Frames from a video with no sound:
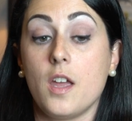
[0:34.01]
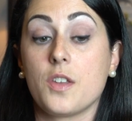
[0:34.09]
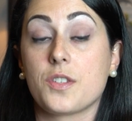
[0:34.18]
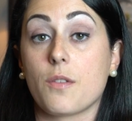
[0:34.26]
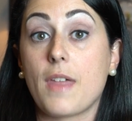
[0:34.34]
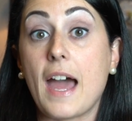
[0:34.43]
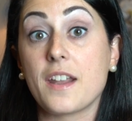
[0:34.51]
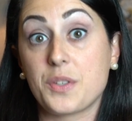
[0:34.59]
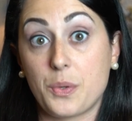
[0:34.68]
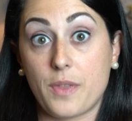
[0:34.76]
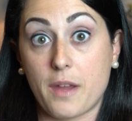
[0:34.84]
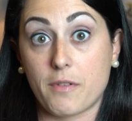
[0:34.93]
So that is
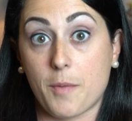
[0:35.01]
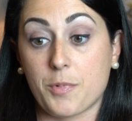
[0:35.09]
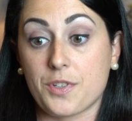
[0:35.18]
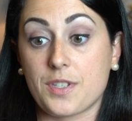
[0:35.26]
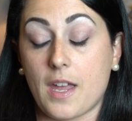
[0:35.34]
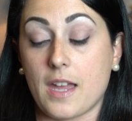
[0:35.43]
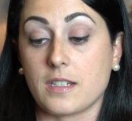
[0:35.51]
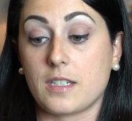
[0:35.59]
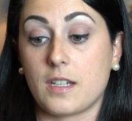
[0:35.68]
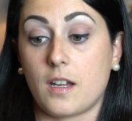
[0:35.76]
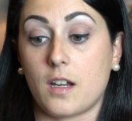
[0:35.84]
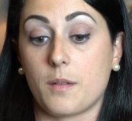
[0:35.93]
who they represent.
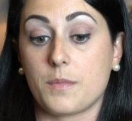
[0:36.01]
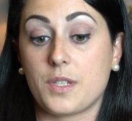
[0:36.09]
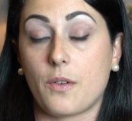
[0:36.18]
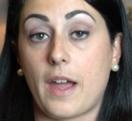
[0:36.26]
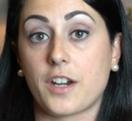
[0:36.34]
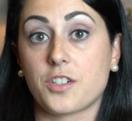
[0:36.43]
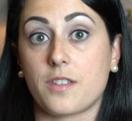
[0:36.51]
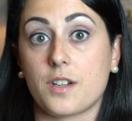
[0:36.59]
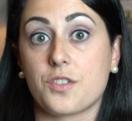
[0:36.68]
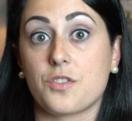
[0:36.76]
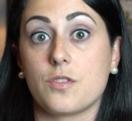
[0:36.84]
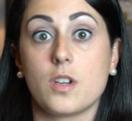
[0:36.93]
So actually
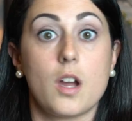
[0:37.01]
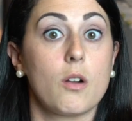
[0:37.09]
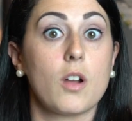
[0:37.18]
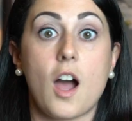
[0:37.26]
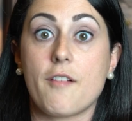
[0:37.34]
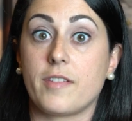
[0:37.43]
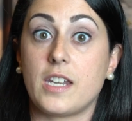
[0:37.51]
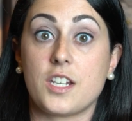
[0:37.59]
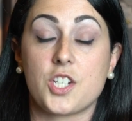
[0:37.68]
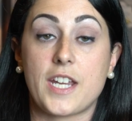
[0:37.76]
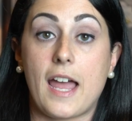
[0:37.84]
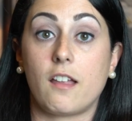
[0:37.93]
there's no
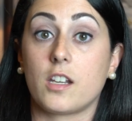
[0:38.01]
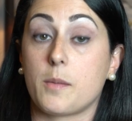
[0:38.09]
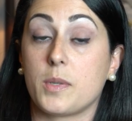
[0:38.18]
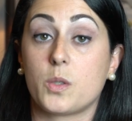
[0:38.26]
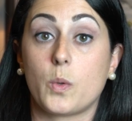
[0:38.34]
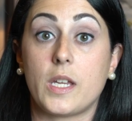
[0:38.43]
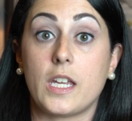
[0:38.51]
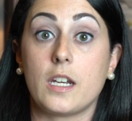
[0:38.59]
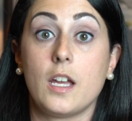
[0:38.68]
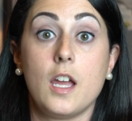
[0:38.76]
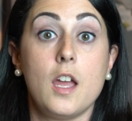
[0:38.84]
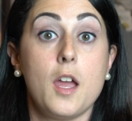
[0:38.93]
confidentiality
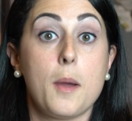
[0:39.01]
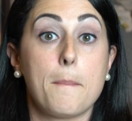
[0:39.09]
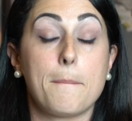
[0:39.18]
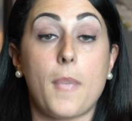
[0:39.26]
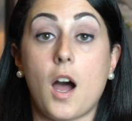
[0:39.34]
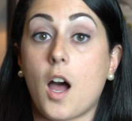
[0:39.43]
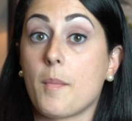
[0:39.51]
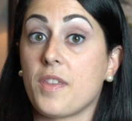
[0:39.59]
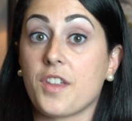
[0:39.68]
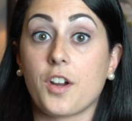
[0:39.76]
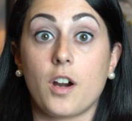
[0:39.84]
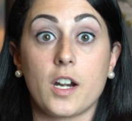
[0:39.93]
between mom
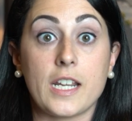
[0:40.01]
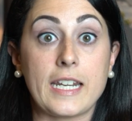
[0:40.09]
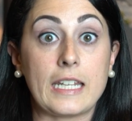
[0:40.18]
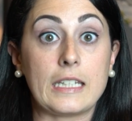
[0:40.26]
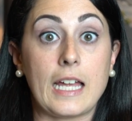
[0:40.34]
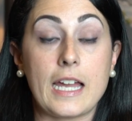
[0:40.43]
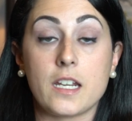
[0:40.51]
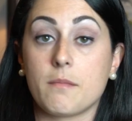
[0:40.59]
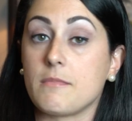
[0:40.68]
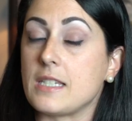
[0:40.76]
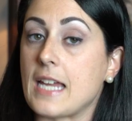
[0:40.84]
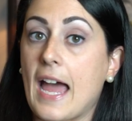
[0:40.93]
and the guardian ad
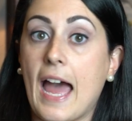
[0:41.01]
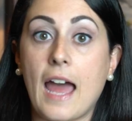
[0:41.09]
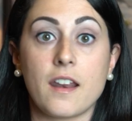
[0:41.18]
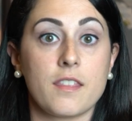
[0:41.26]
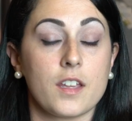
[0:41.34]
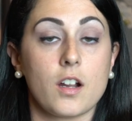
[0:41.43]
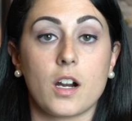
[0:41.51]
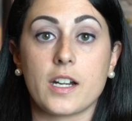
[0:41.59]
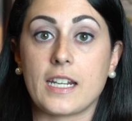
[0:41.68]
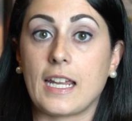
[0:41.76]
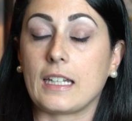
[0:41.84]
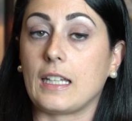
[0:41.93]
litem, dad and the
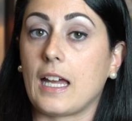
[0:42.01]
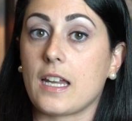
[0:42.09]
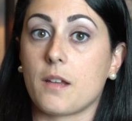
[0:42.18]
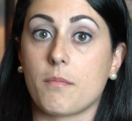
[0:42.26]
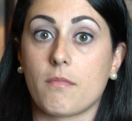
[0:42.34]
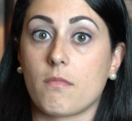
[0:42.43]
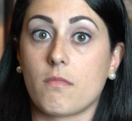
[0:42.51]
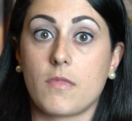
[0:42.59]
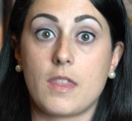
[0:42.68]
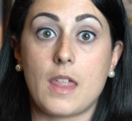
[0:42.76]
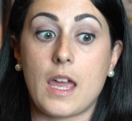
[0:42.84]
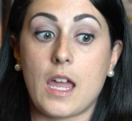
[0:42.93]
guardian ad litem.
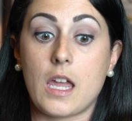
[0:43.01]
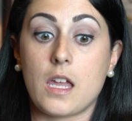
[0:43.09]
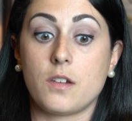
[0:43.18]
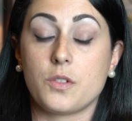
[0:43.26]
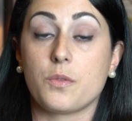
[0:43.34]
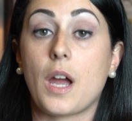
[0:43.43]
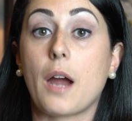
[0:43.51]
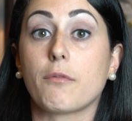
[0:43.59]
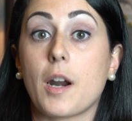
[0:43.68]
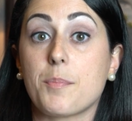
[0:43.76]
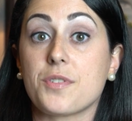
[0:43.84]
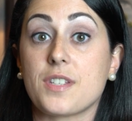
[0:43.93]
They do not
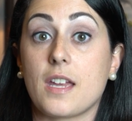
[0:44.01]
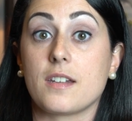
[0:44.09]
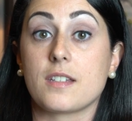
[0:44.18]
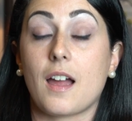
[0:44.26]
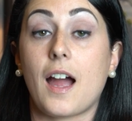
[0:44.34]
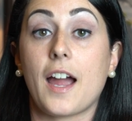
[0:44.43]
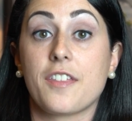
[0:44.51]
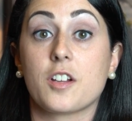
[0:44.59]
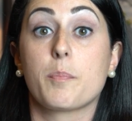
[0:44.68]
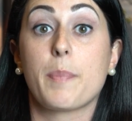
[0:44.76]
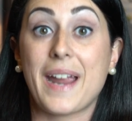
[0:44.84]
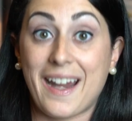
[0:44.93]
represent
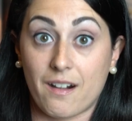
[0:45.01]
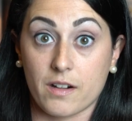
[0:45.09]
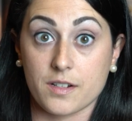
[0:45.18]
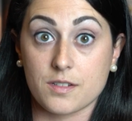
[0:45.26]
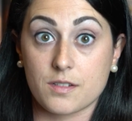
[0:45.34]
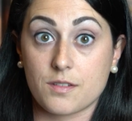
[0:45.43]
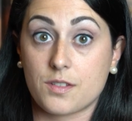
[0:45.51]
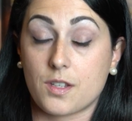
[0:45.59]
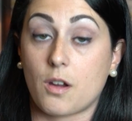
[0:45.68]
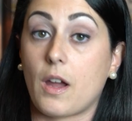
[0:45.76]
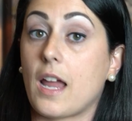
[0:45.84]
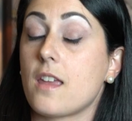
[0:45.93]
either parent.
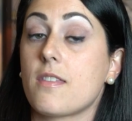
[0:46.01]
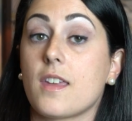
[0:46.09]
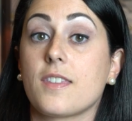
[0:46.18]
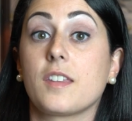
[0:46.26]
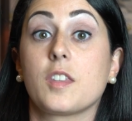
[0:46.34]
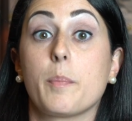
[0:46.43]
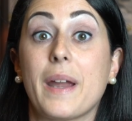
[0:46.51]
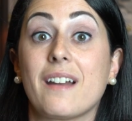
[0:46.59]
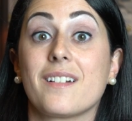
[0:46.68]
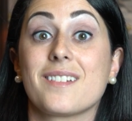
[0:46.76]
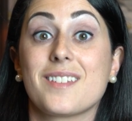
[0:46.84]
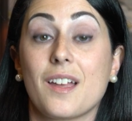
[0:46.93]
So anything that the
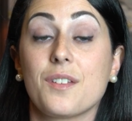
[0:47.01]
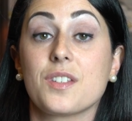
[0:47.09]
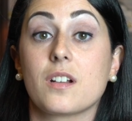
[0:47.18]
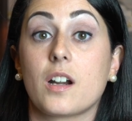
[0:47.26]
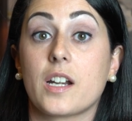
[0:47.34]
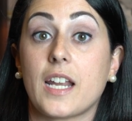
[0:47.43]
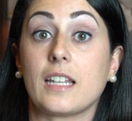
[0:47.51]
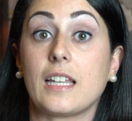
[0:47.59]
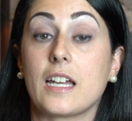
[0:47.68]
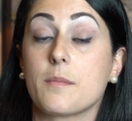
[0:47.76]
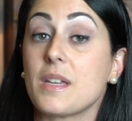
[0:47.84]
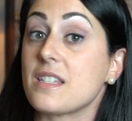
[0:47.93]
parent tells a guardian ad
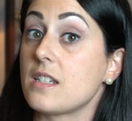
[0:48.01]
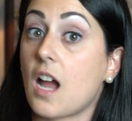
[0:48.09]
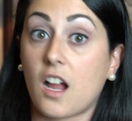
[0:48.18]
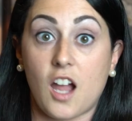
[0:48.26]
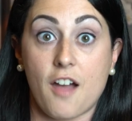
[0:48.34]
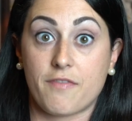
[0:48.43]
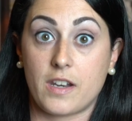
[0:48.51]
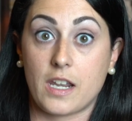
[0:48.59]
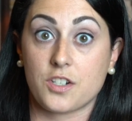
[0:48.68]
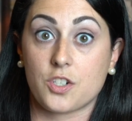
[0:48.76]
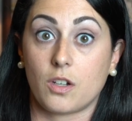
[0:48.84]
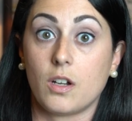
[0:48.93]
litem is not
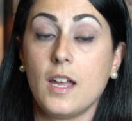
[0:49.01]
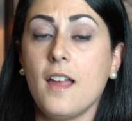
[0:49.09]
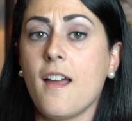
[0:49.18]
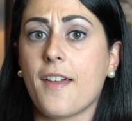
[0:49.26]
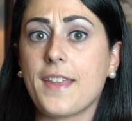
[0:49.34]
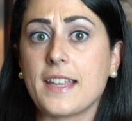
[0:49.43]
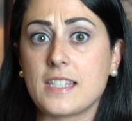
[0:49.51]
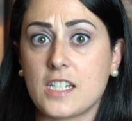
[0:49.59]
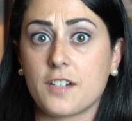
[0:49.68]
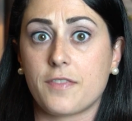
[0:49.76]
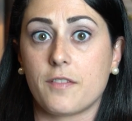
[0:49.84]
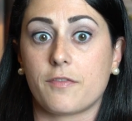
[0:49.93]
confidential. And that's
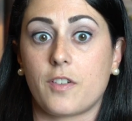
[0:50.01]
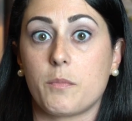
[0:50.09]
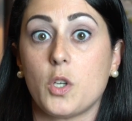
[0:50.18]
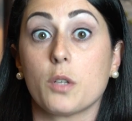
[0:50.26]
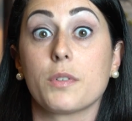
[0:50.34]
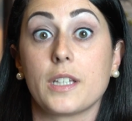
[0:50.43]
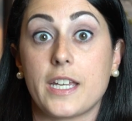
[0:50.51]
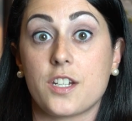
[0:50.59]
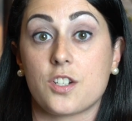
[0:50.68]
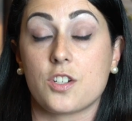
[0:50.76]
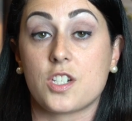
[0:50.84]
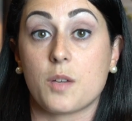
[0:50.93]
different from your
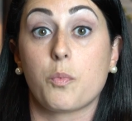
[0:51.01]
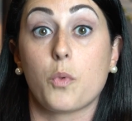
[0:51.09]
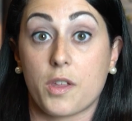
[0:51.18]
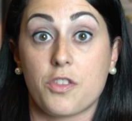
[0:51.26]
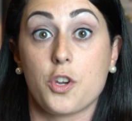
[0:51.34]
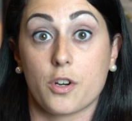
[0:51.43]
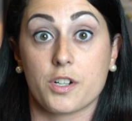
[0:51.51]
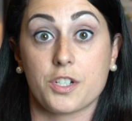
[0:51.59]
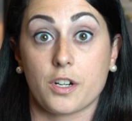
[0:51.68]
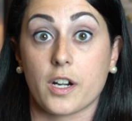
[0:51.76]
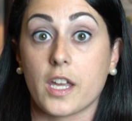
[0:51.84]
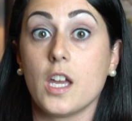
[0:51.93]
relationship with your
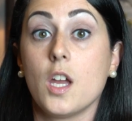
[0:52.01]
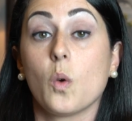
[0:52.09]
attorney.